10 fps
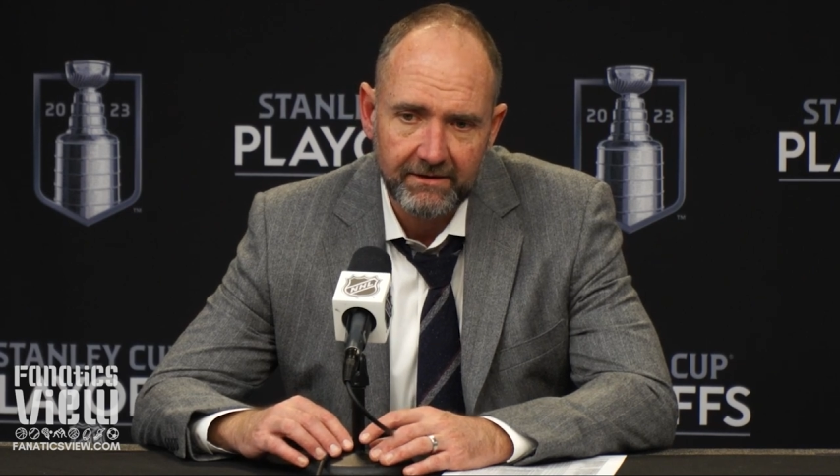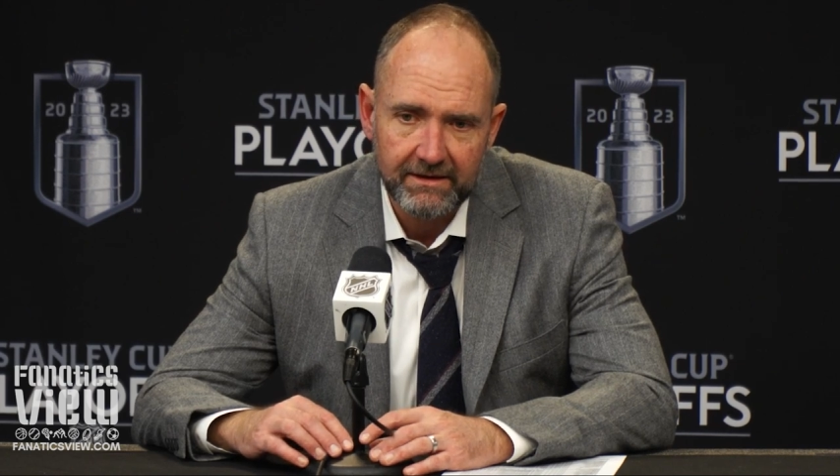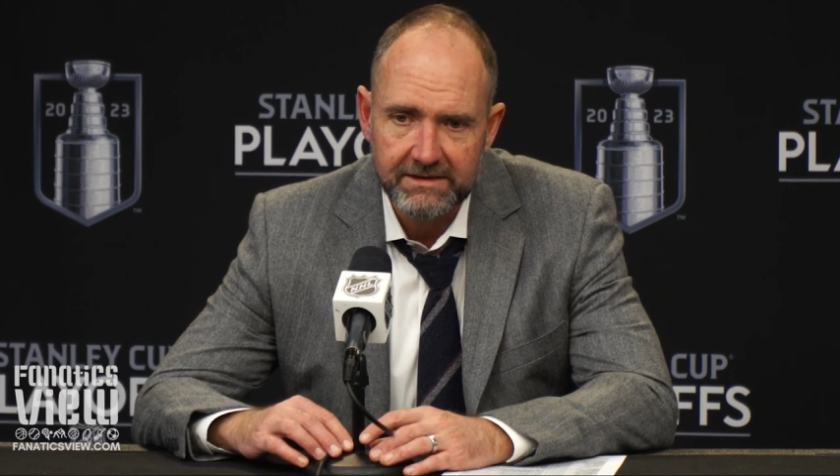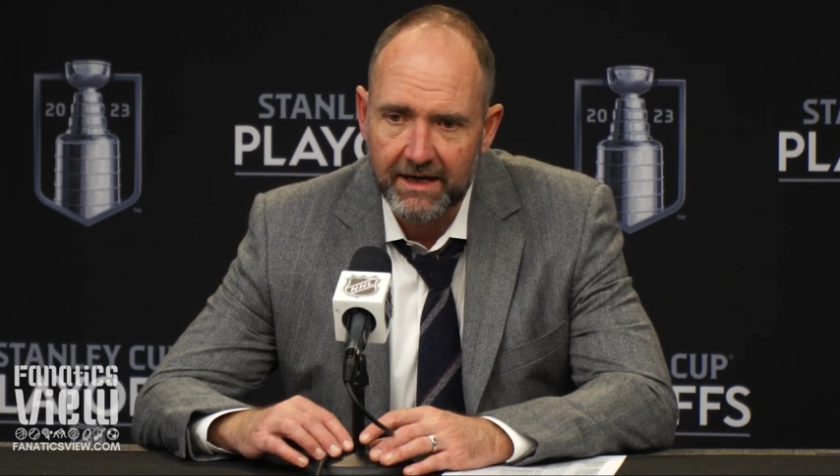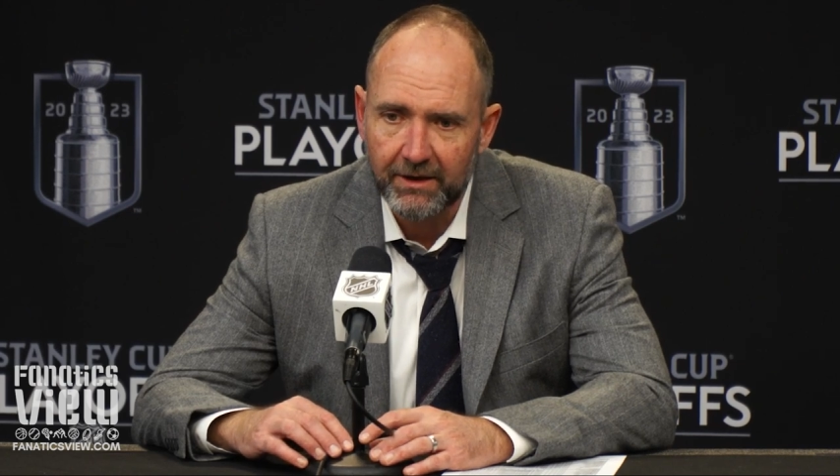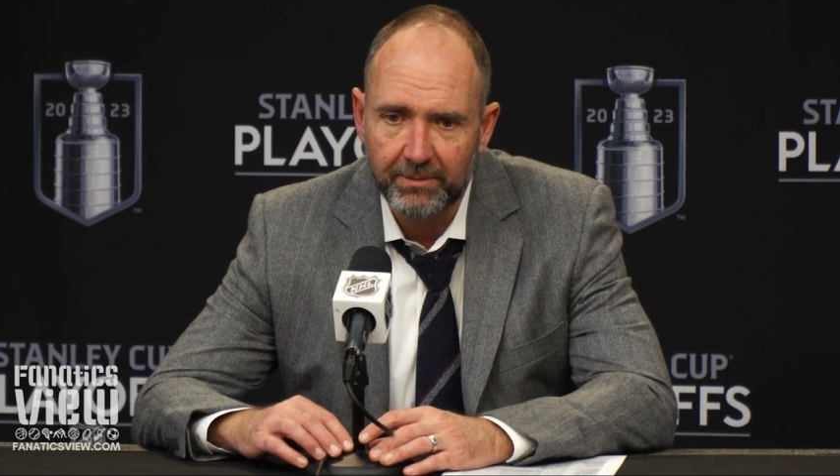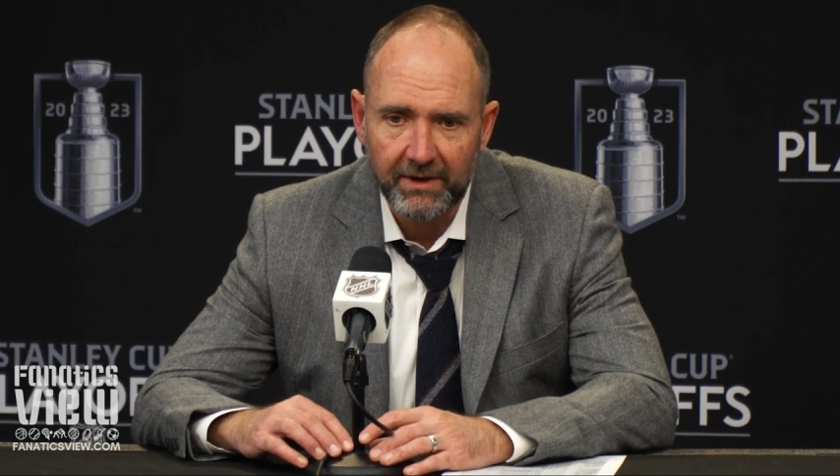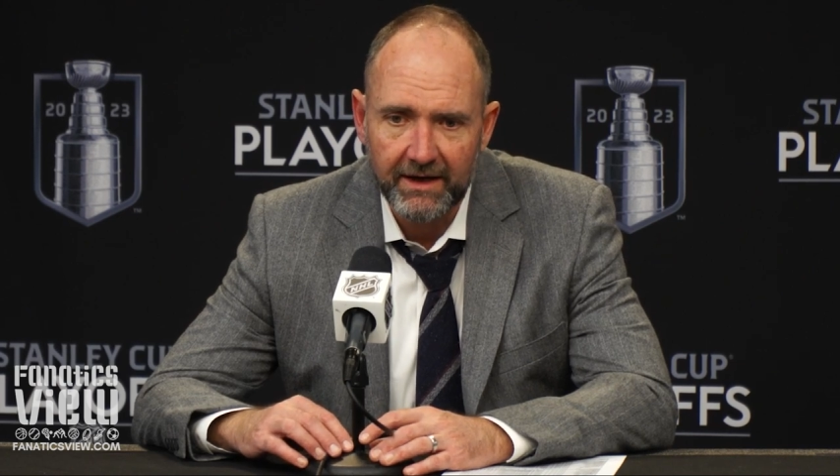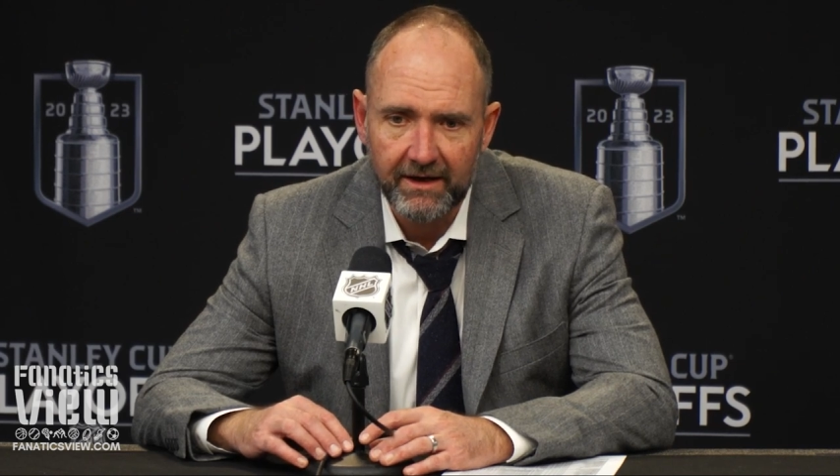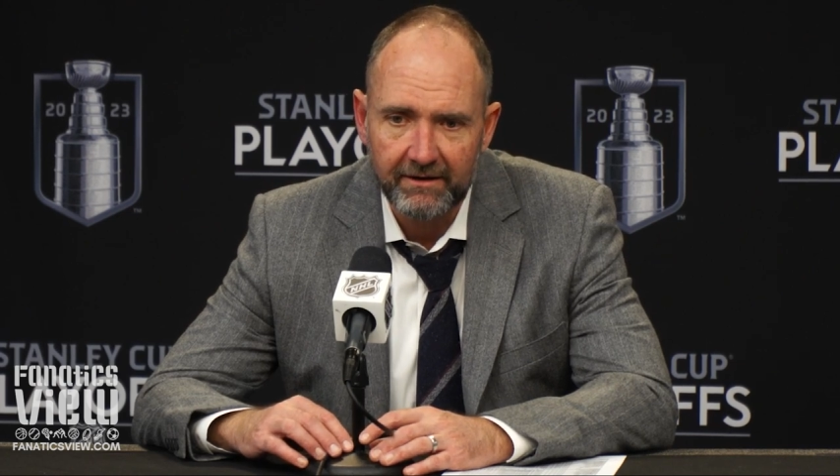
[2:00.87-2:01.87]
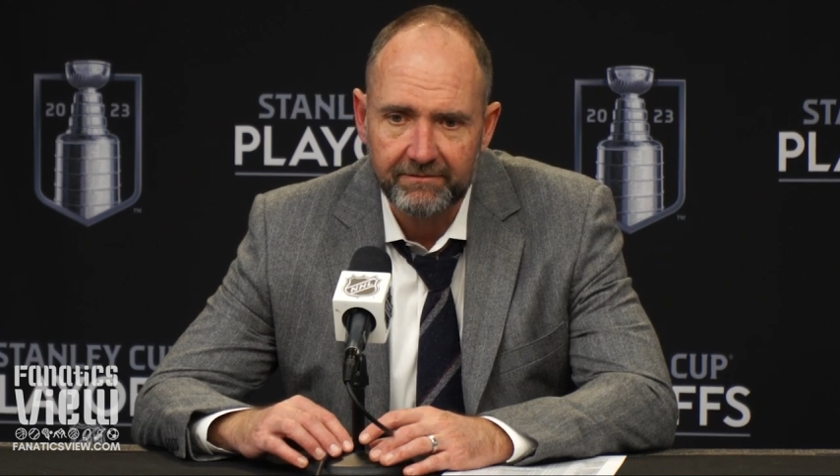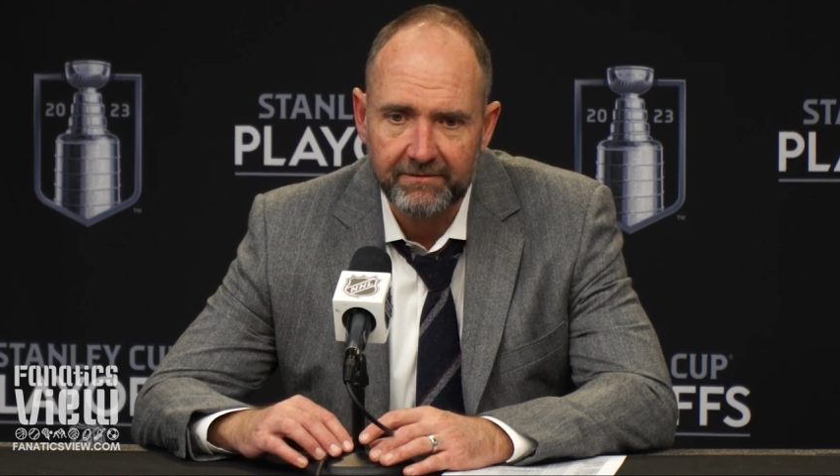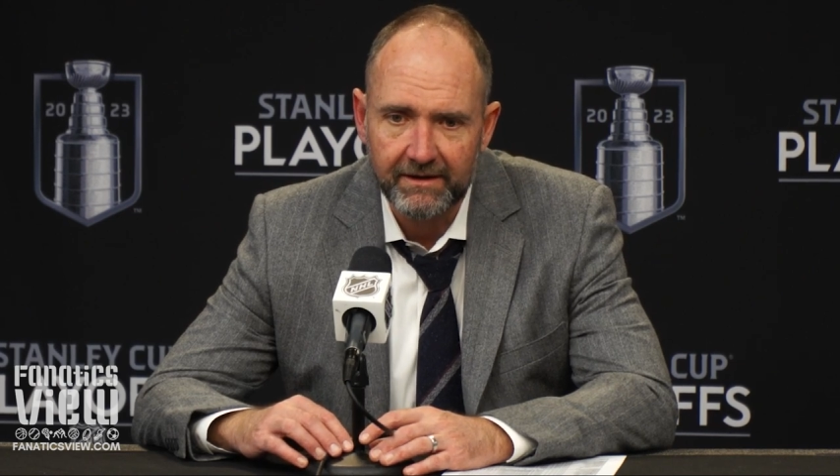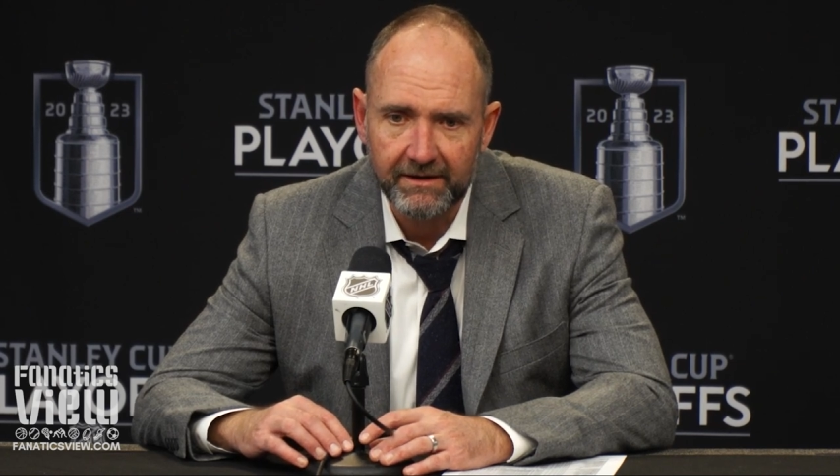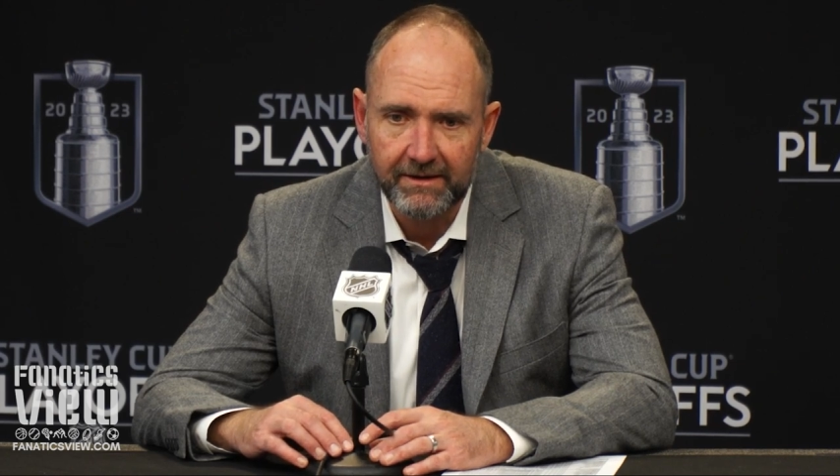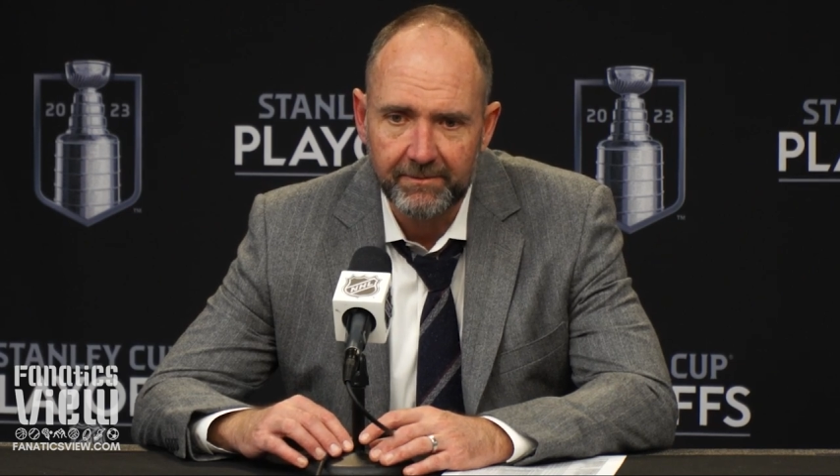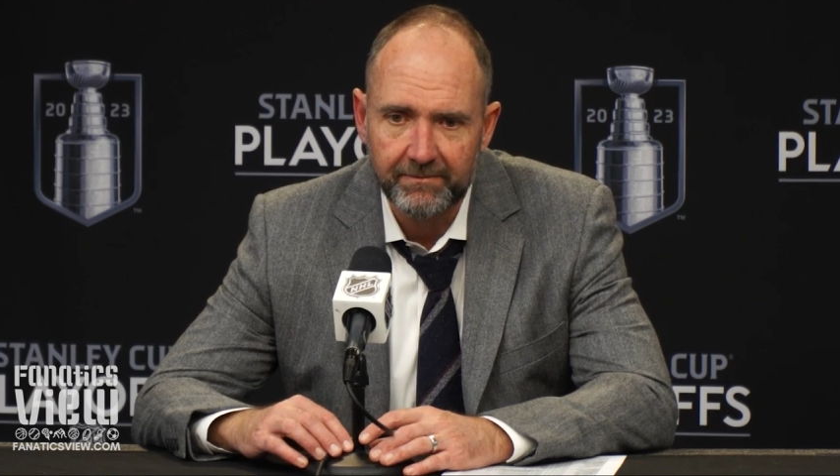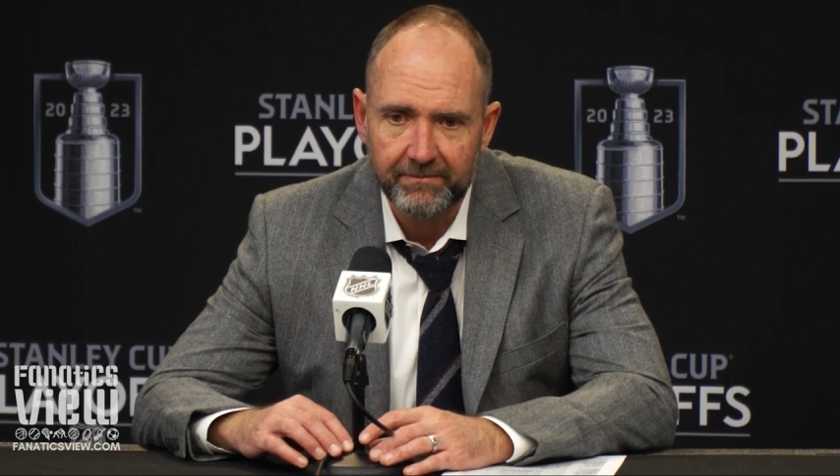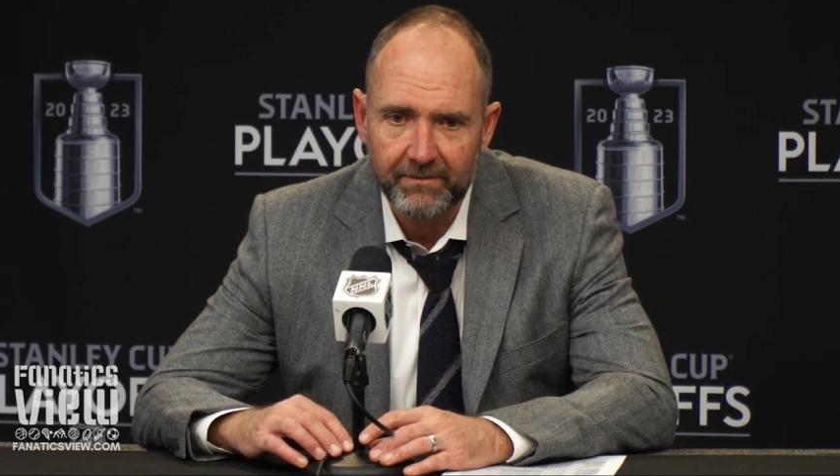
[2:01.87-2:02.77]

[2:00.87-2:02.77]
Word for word: the entire playoff. Um,